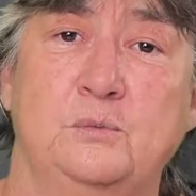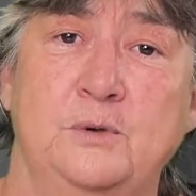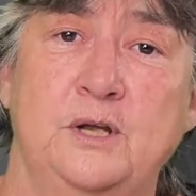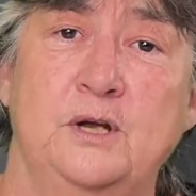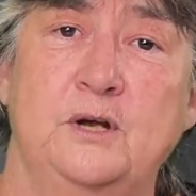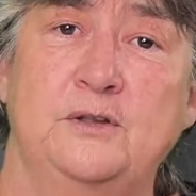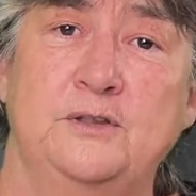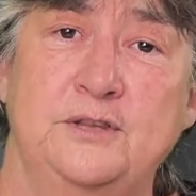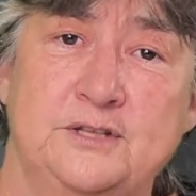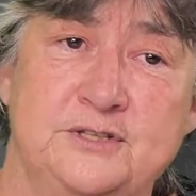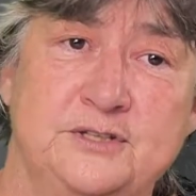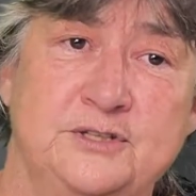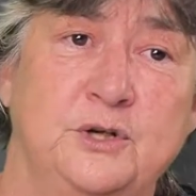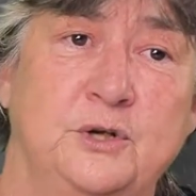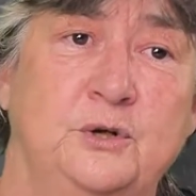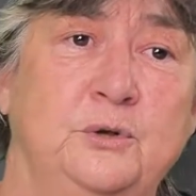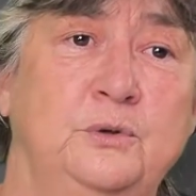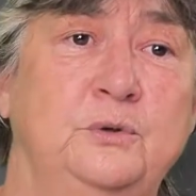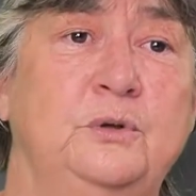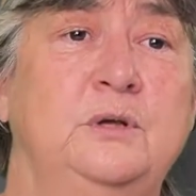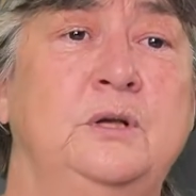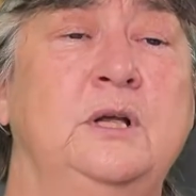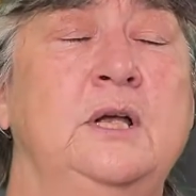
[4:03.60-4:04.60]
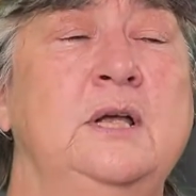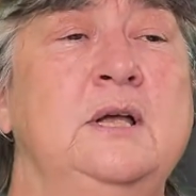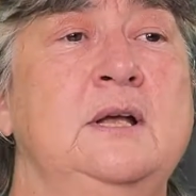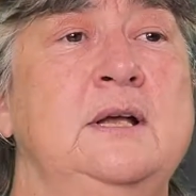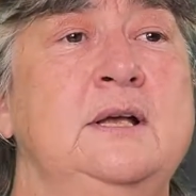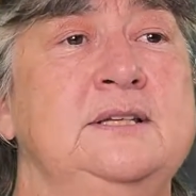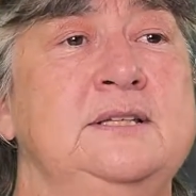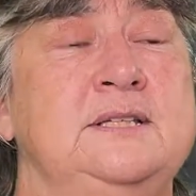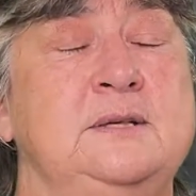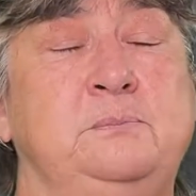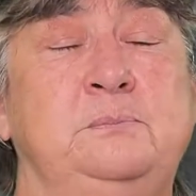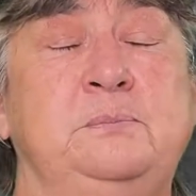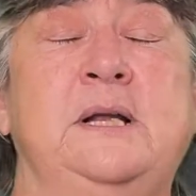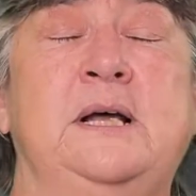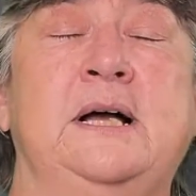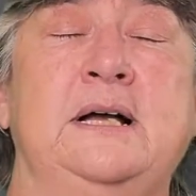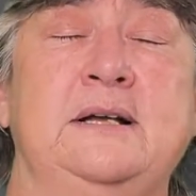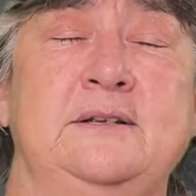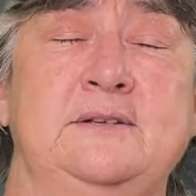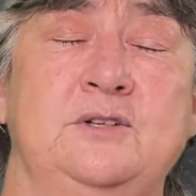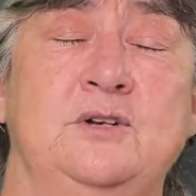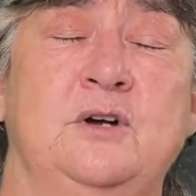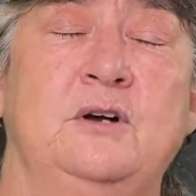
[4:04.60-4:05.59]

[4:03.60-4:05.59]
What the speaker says: we are the sole suppliers